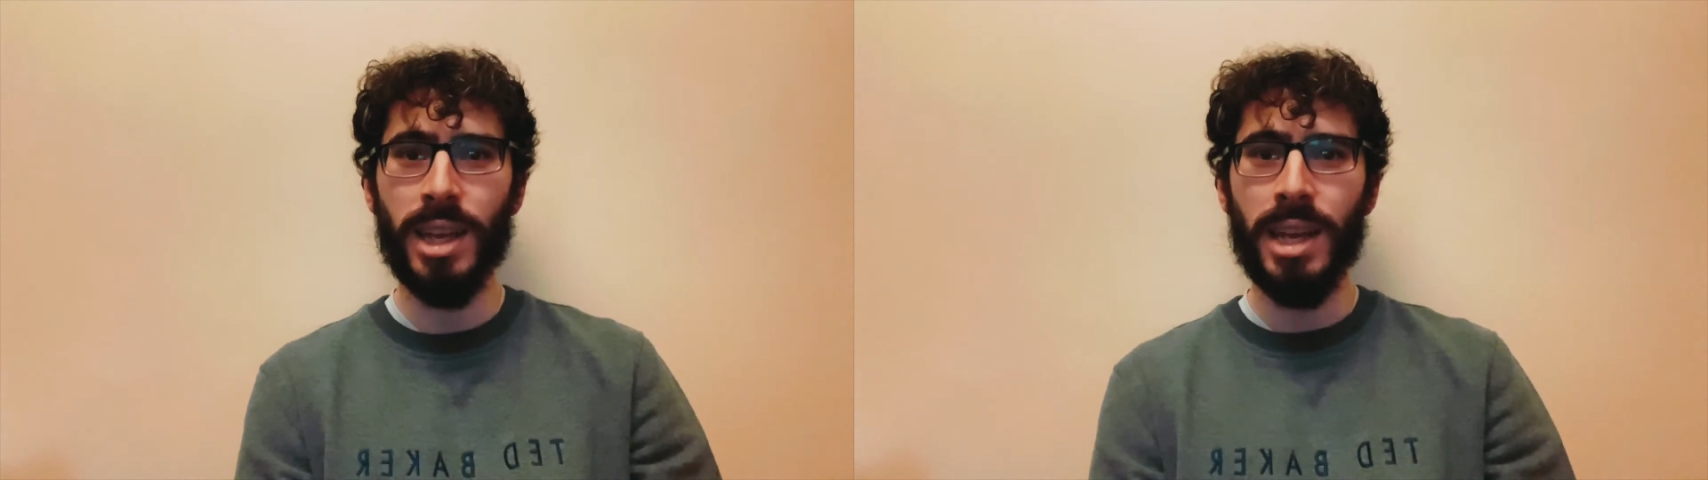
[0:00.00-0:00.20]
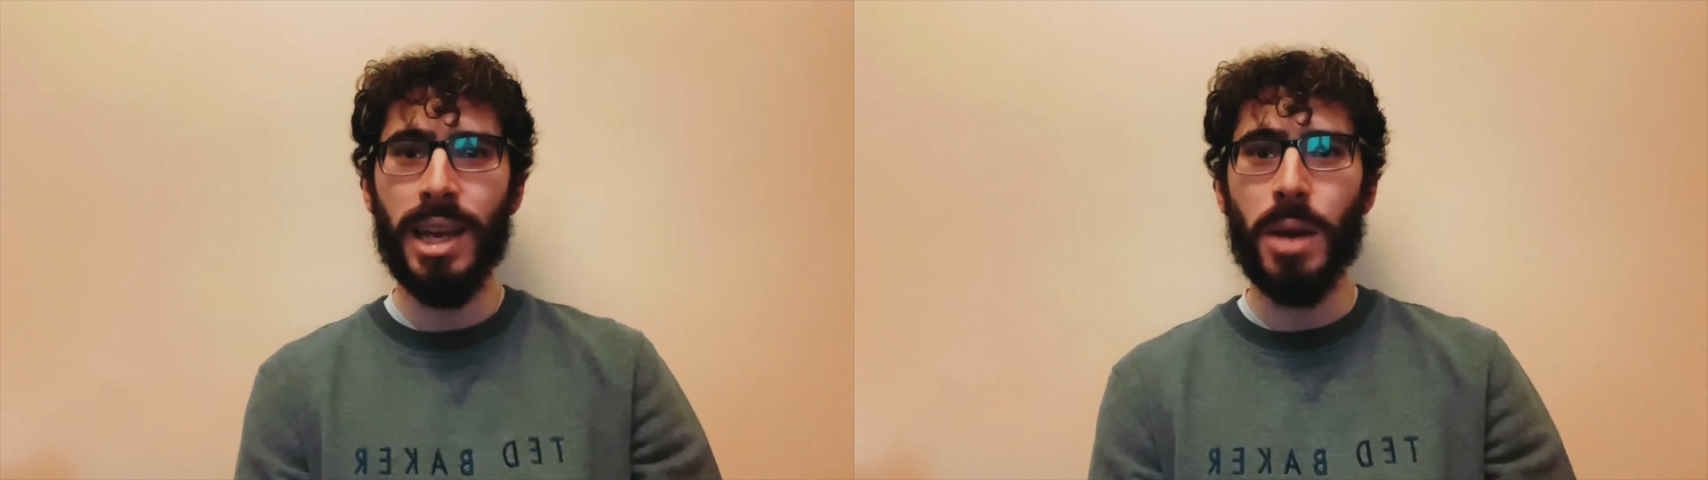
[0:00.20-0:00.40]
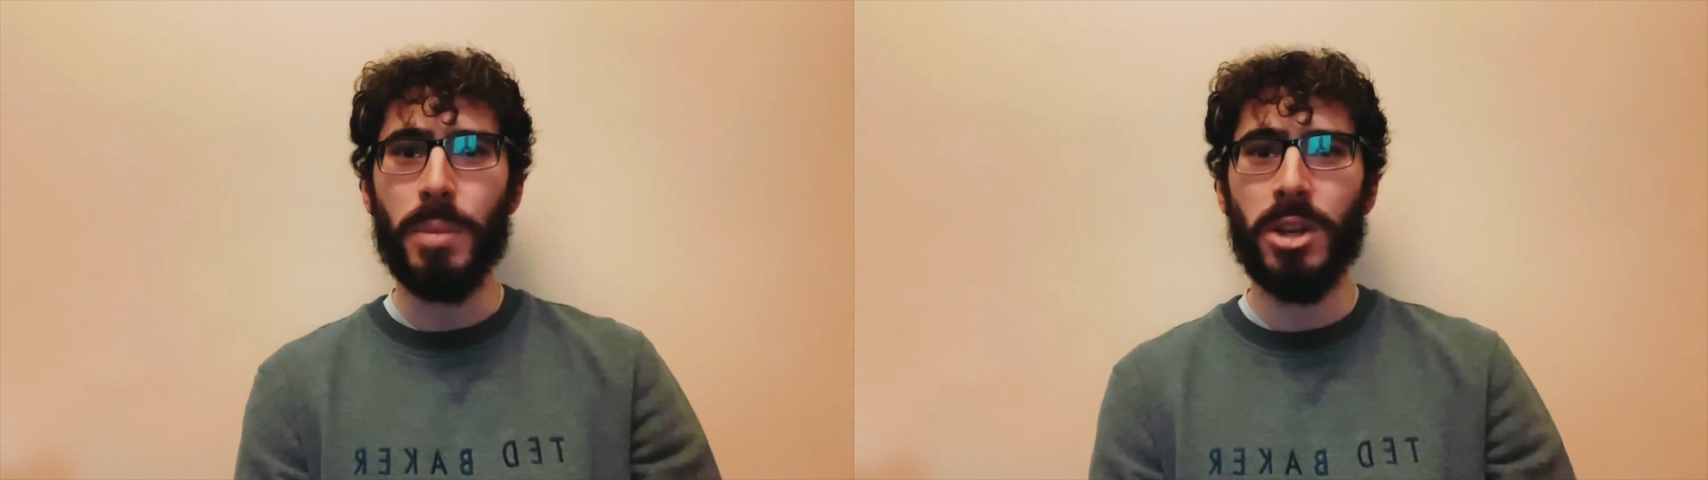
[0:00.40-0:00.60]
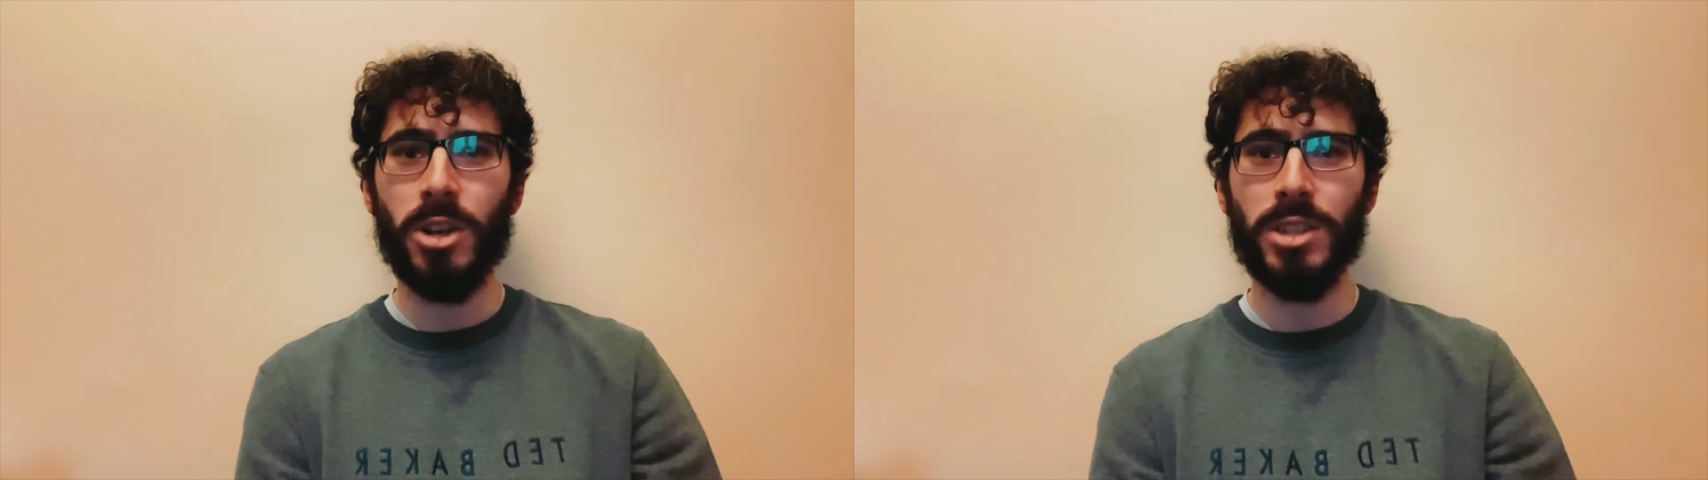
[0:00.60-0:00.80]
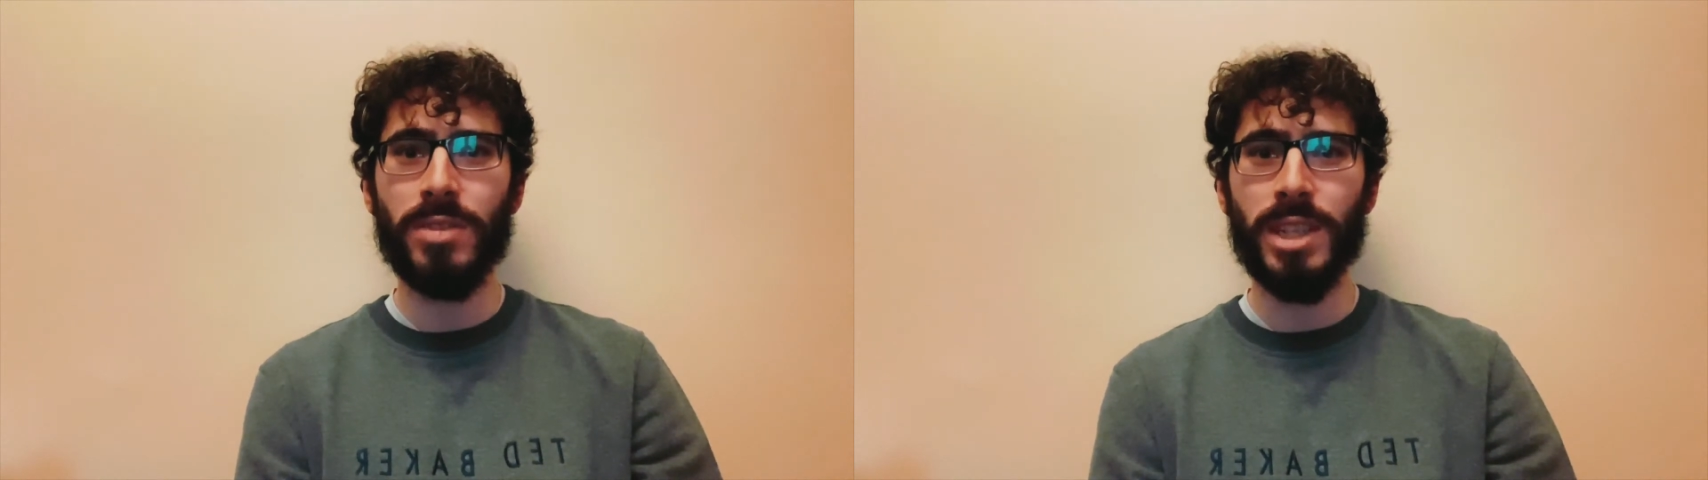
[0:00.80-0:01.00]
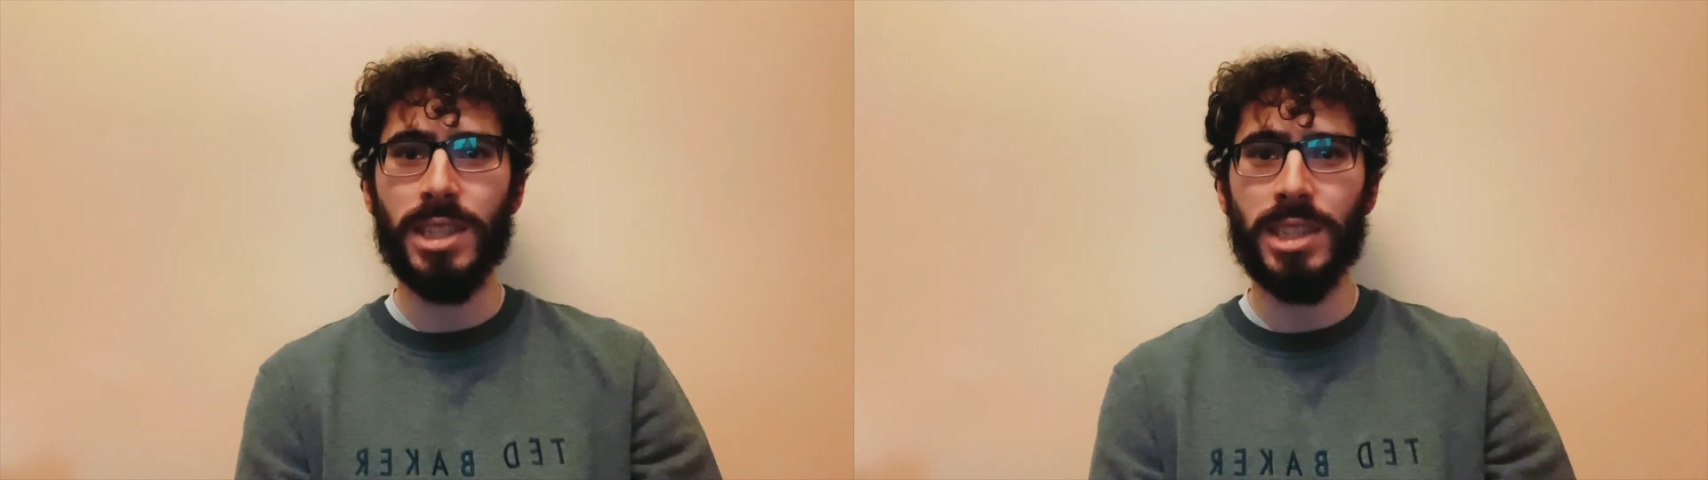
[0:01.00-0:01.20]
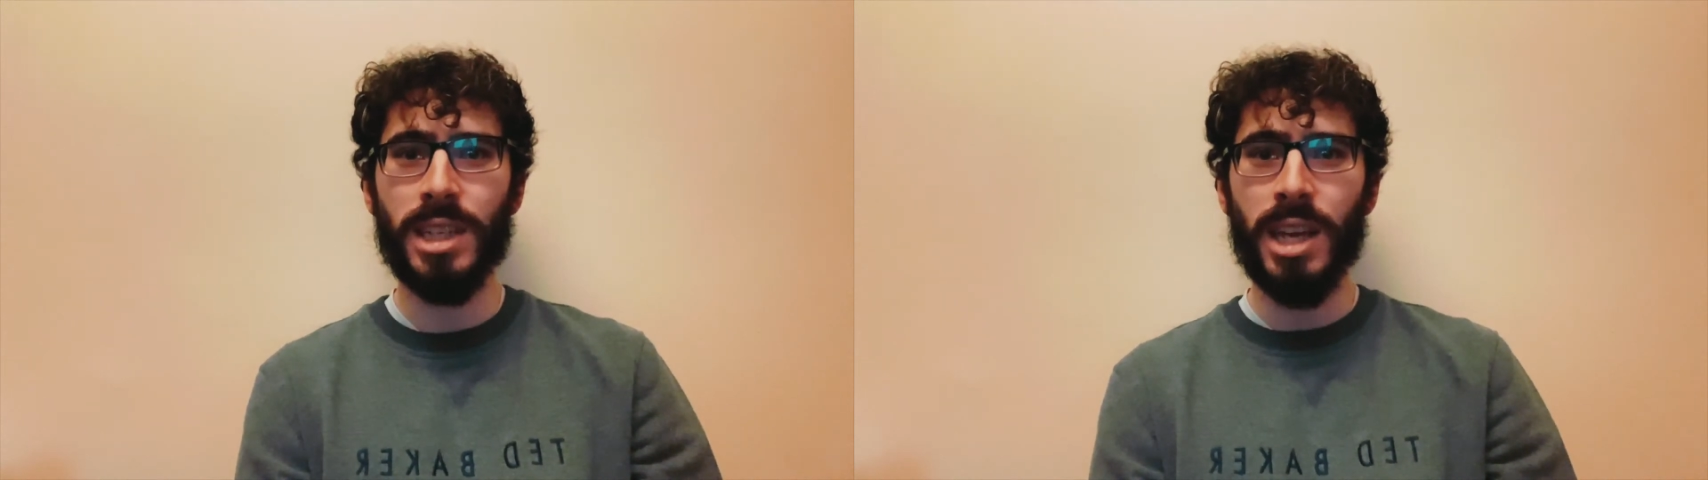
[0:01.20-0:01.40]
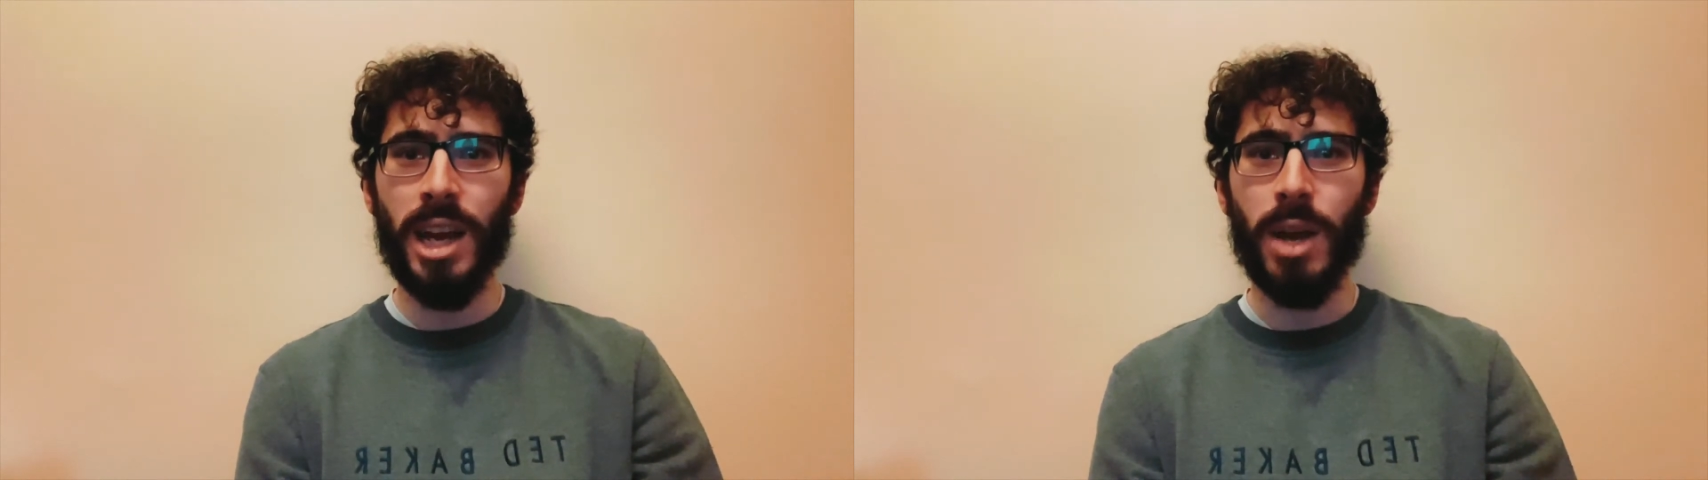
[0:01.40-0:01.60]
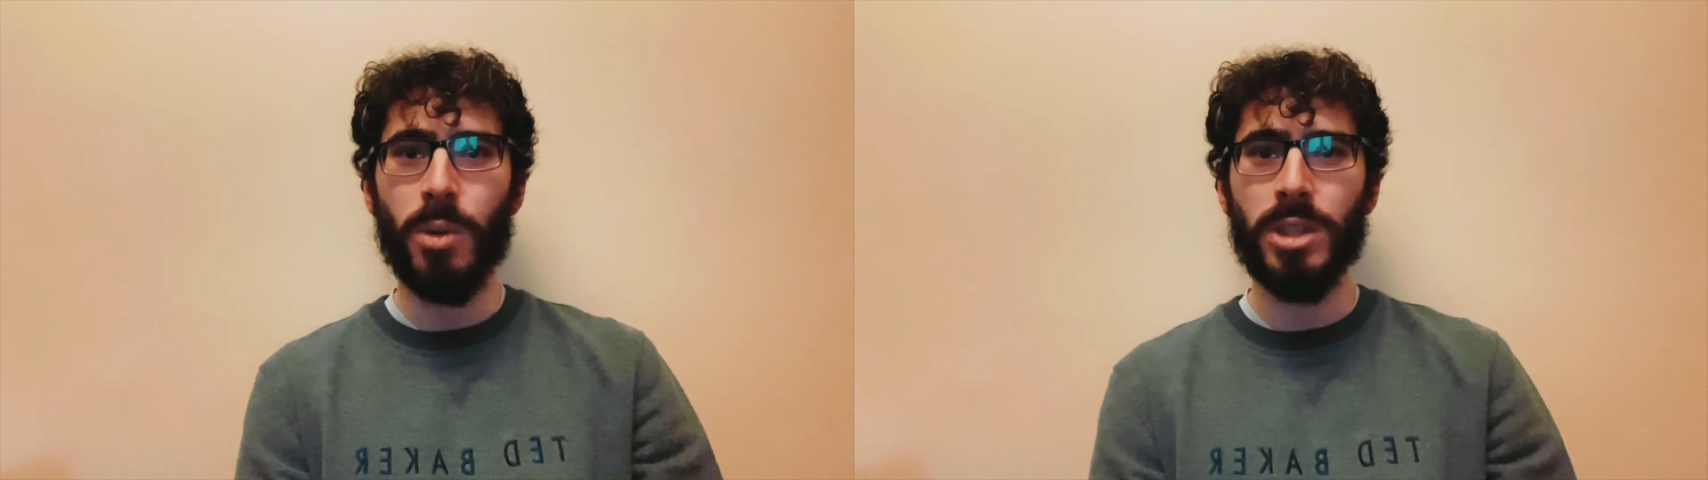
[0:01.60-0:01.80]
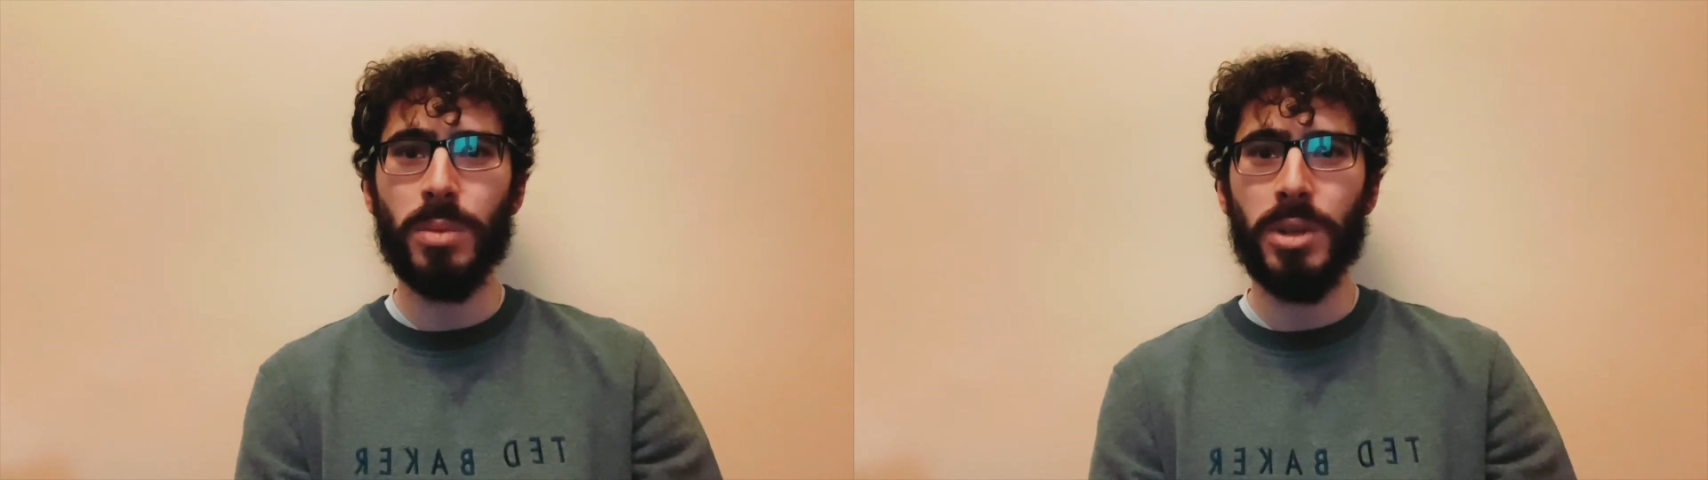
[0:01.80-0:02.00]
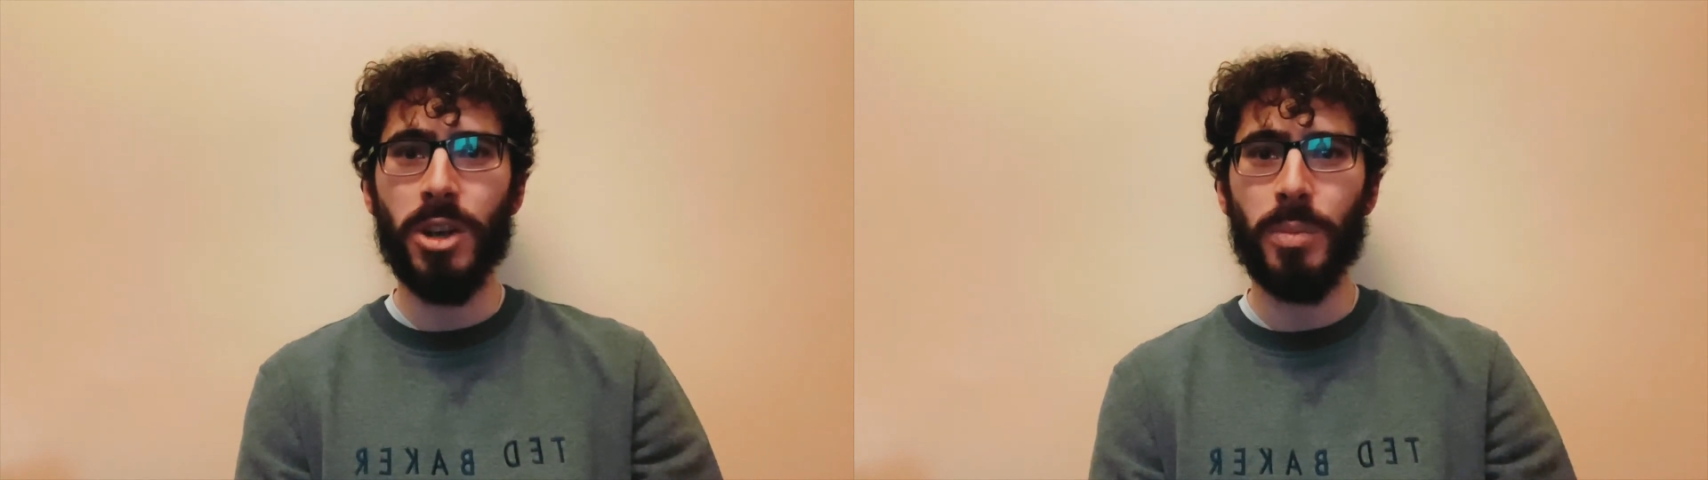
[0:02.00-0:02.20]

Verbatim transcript: and because of this, I want to become